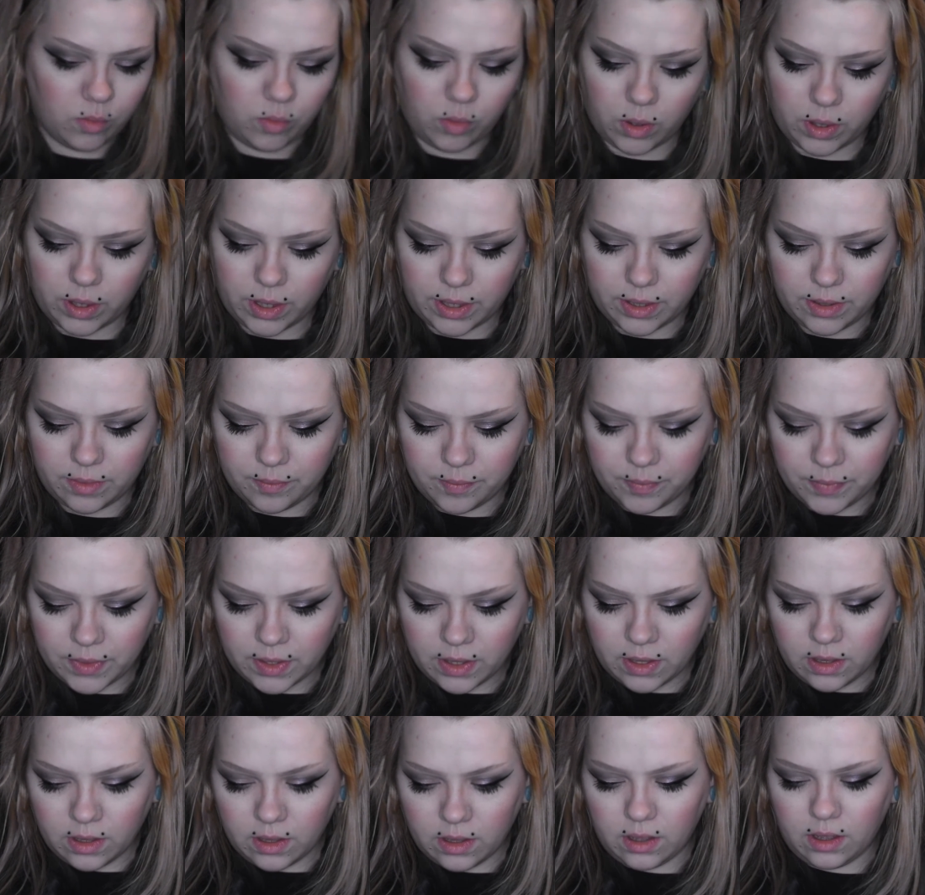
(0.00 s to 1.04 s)
for it.
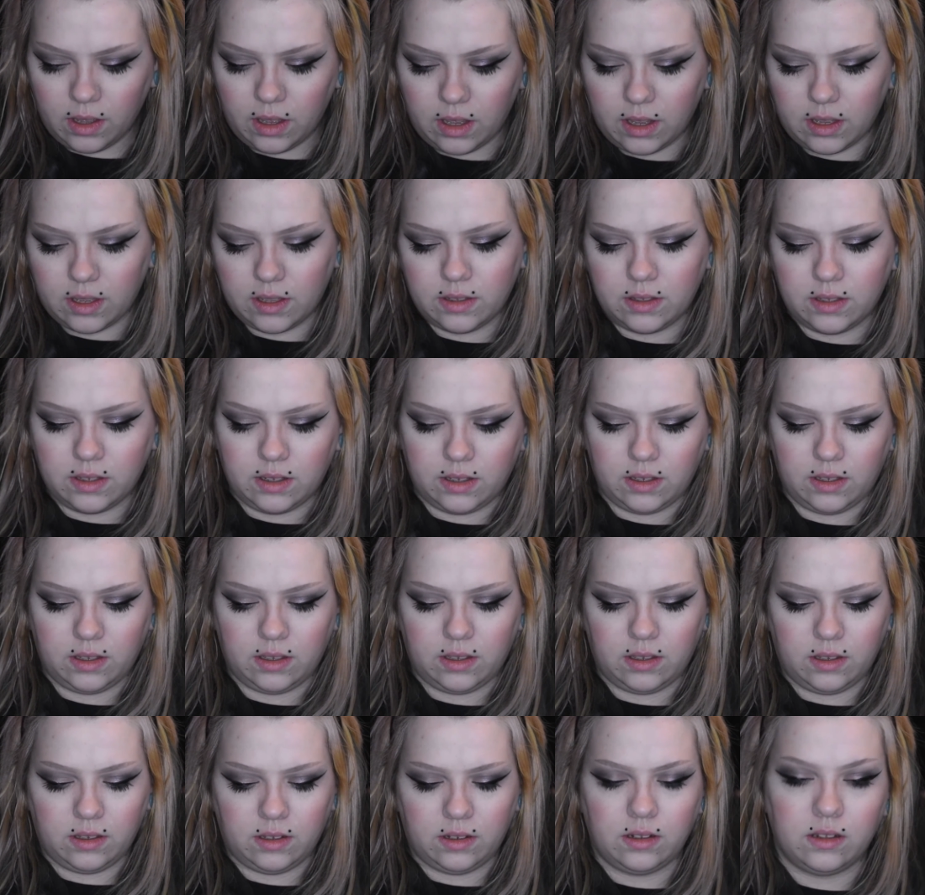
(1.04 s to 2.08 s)
And
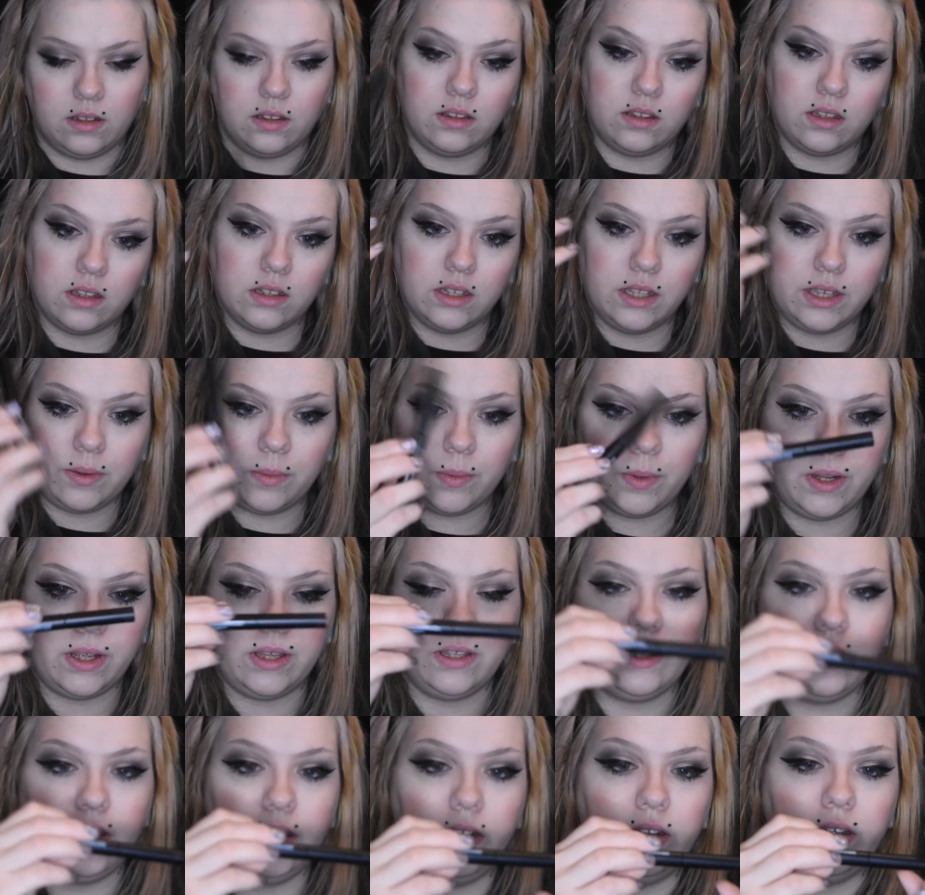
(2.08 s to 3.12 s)
then the liquid
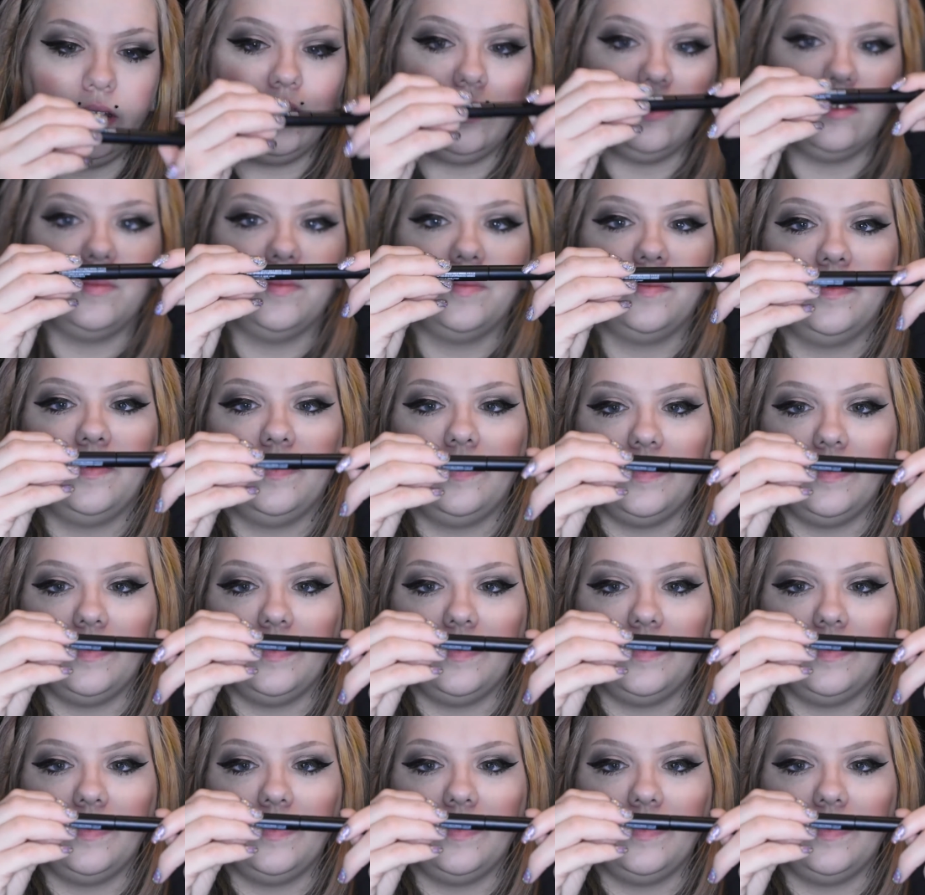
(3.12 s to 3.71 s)
eyeliner,